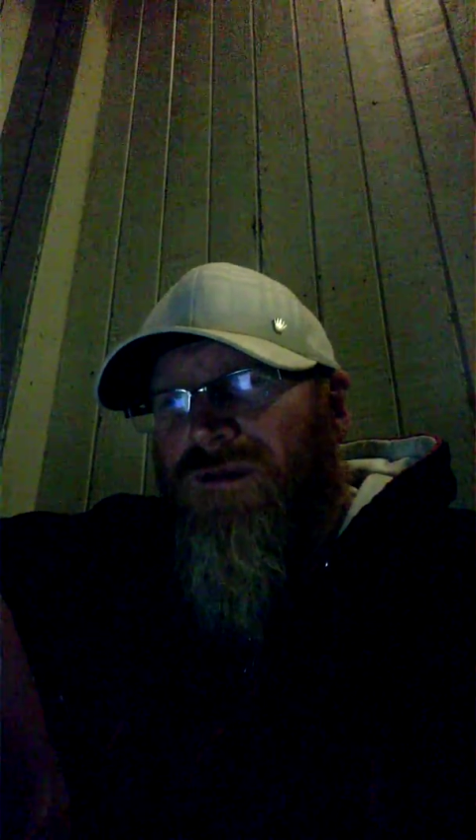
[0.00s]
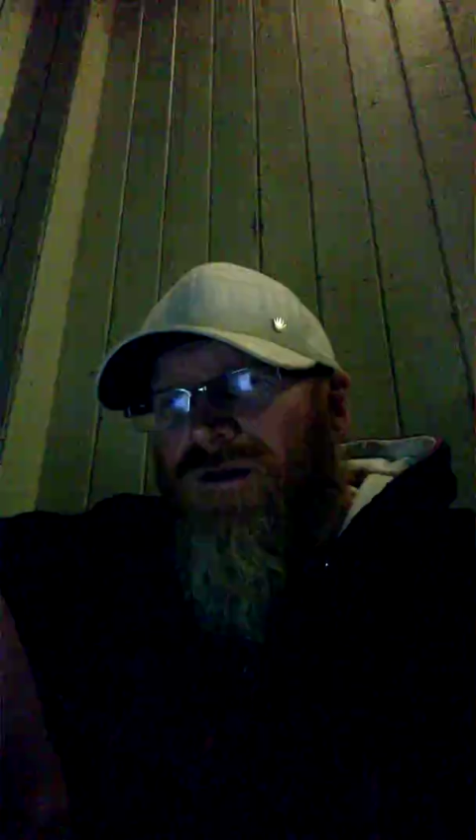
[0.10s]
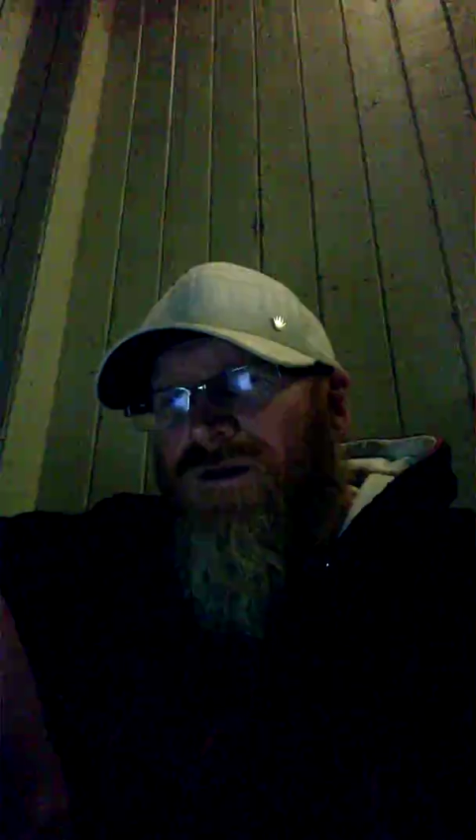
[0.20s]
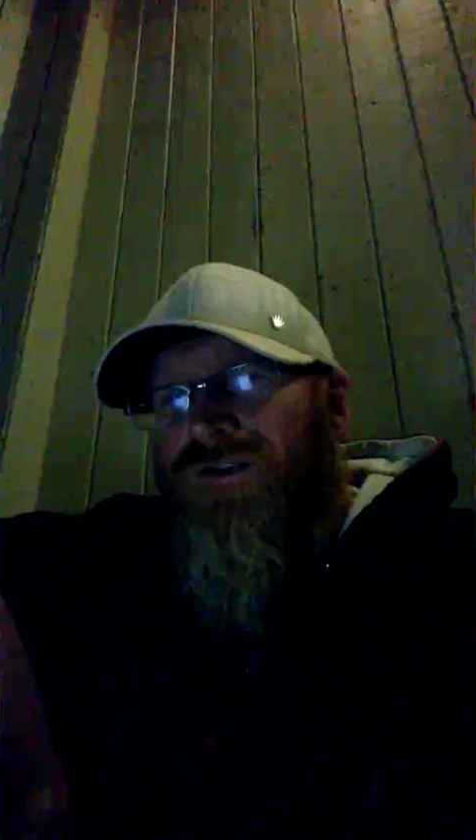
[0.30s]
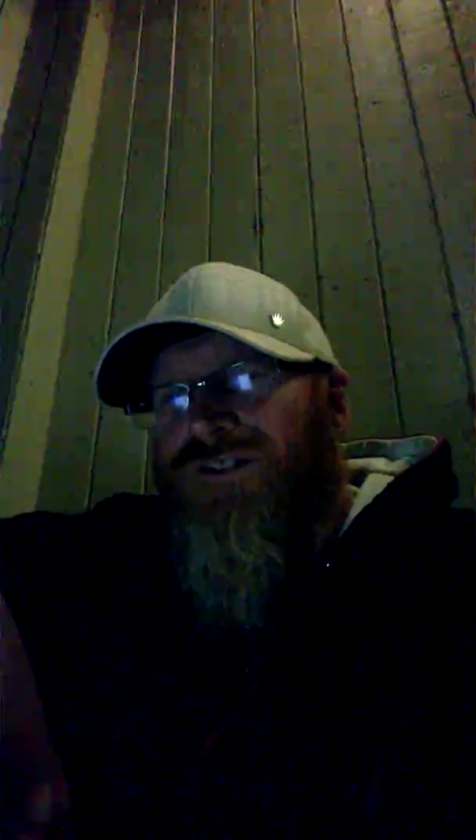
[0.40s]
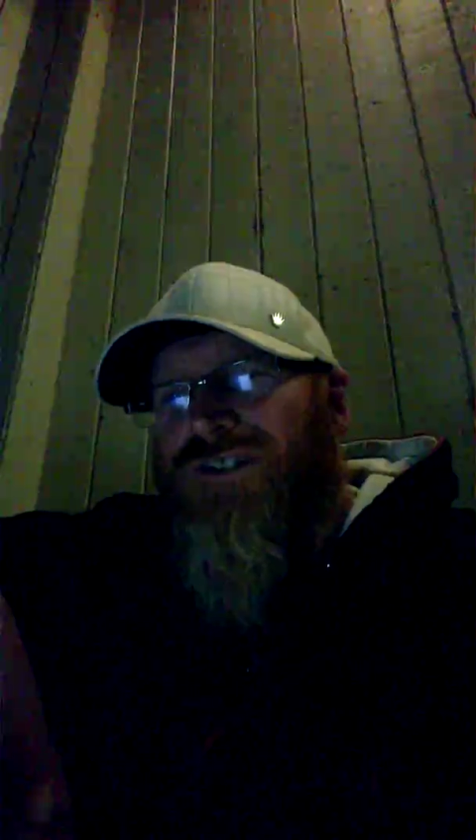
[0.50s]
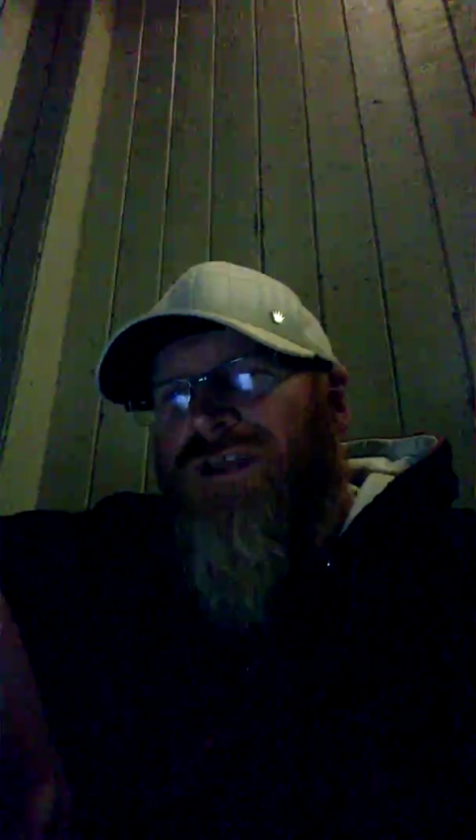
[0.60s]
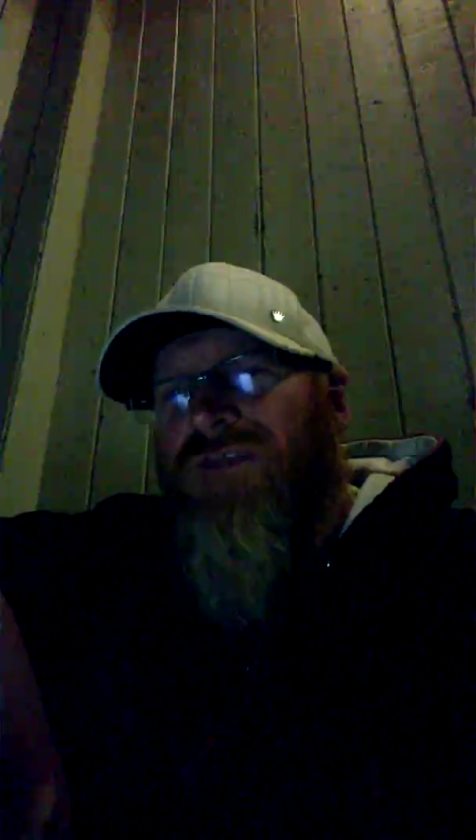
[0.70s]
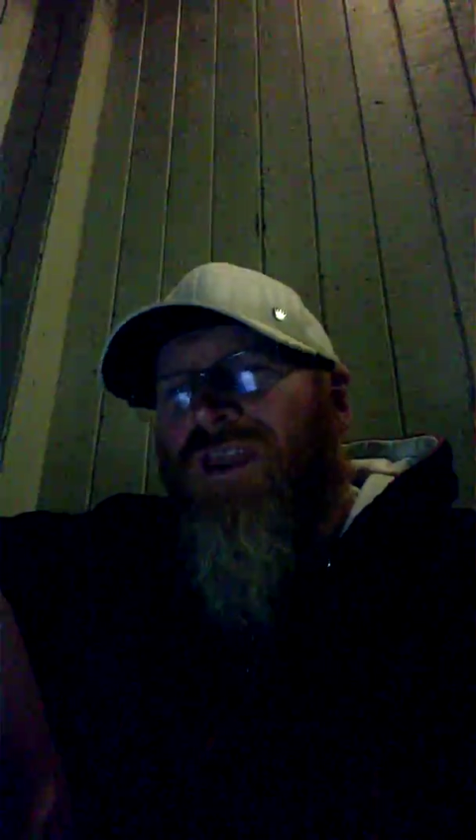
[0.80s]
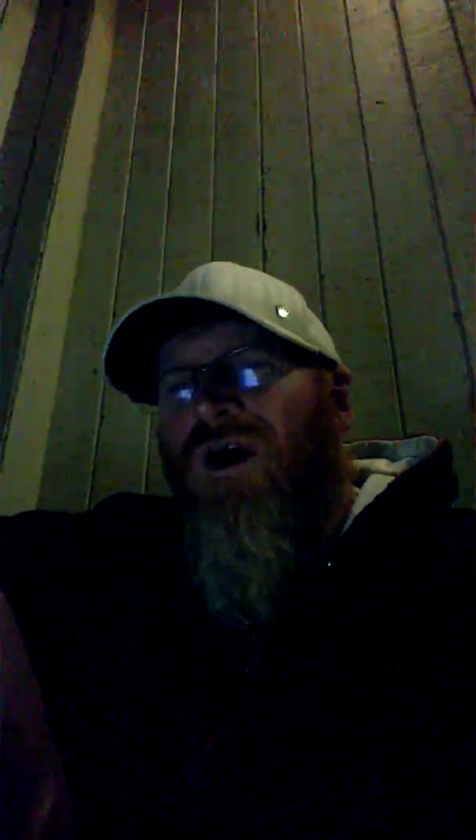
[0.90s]

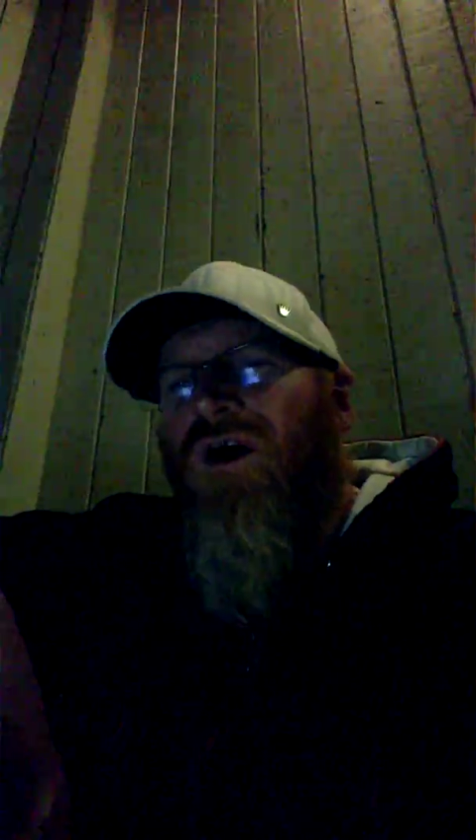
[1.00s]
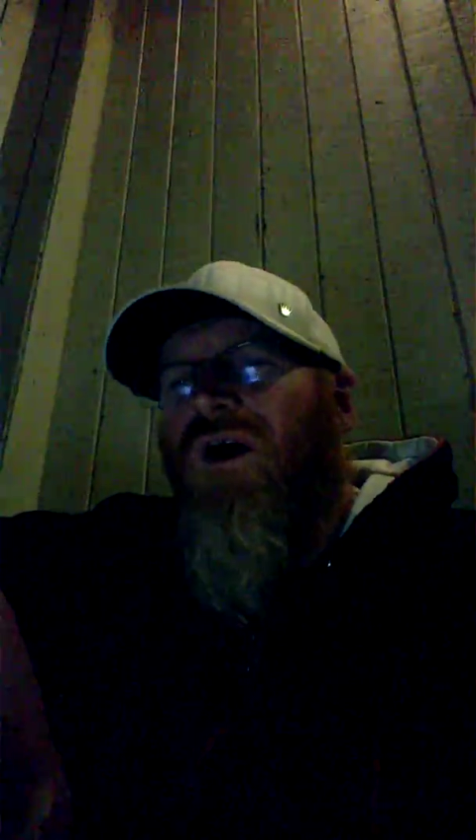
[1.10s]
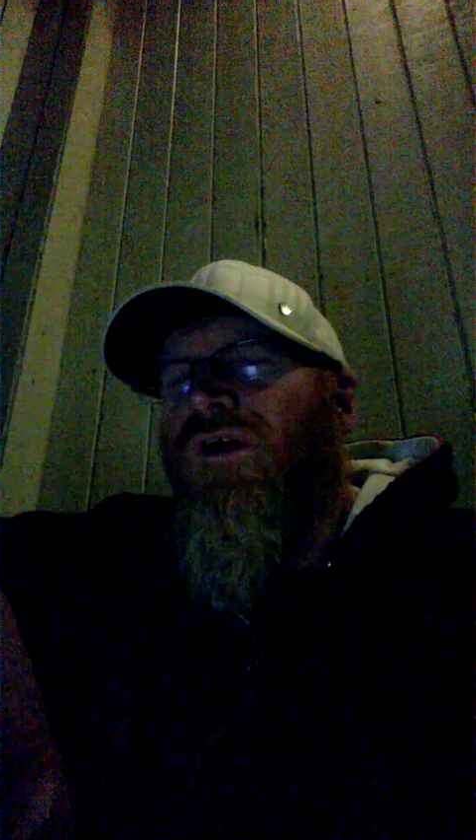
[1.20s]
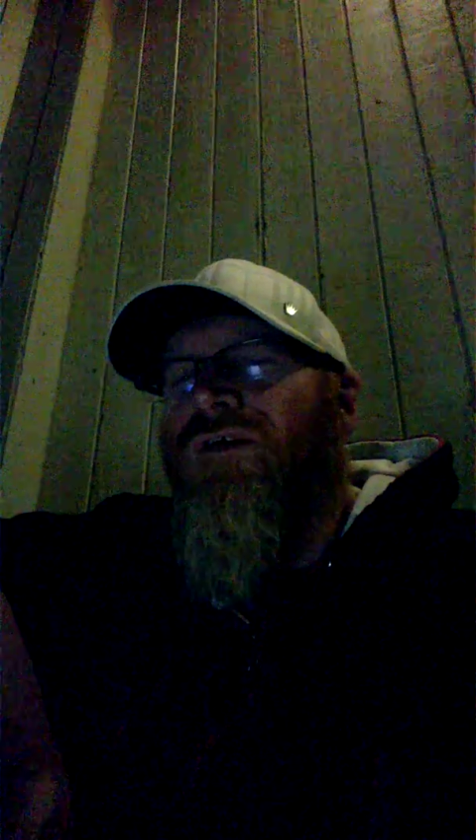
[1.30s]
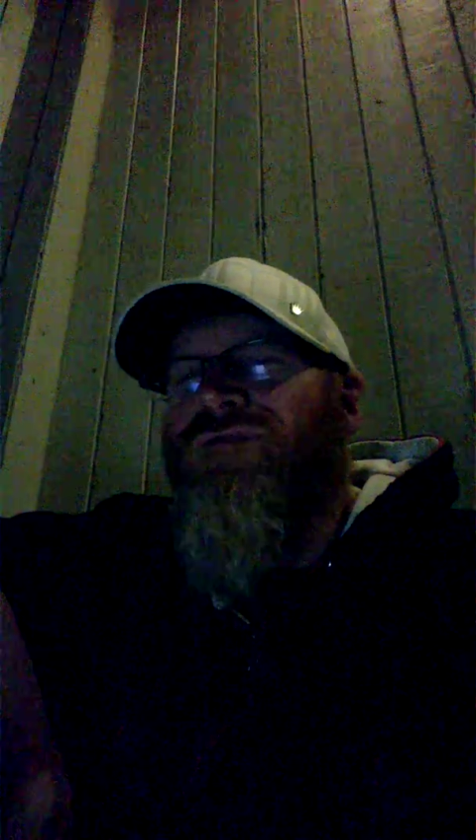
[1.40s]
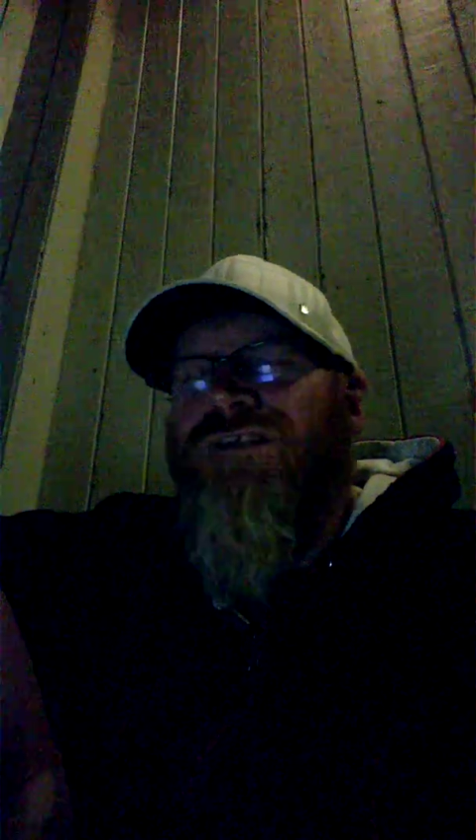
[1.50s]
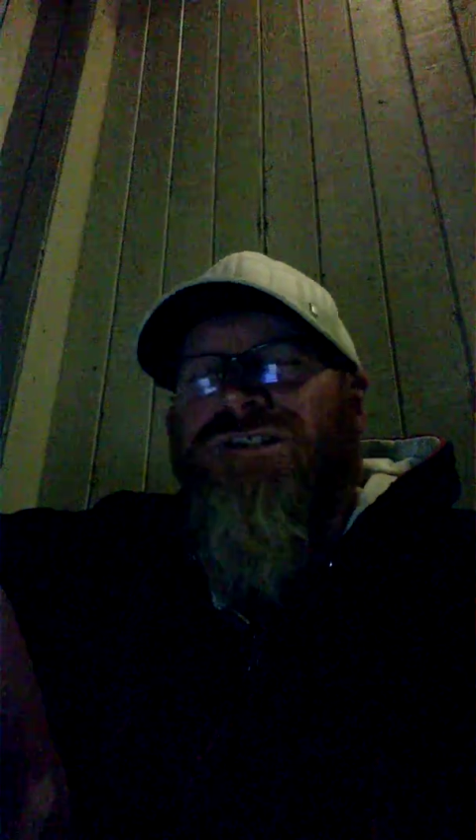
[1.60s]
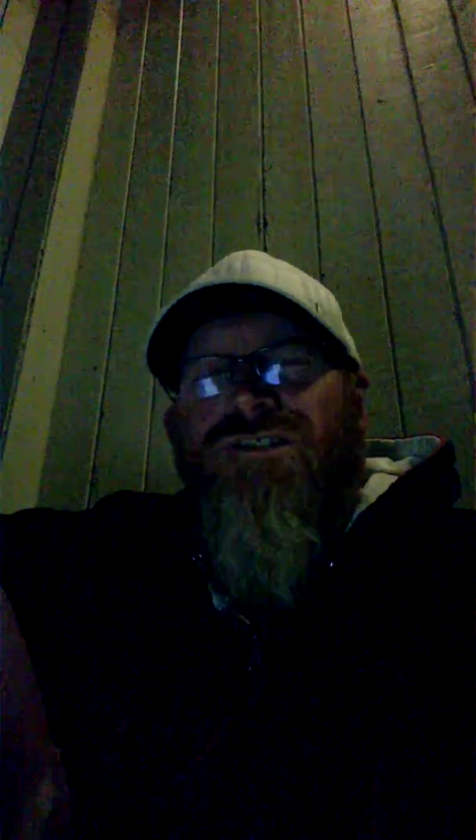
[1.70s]
understand that all of this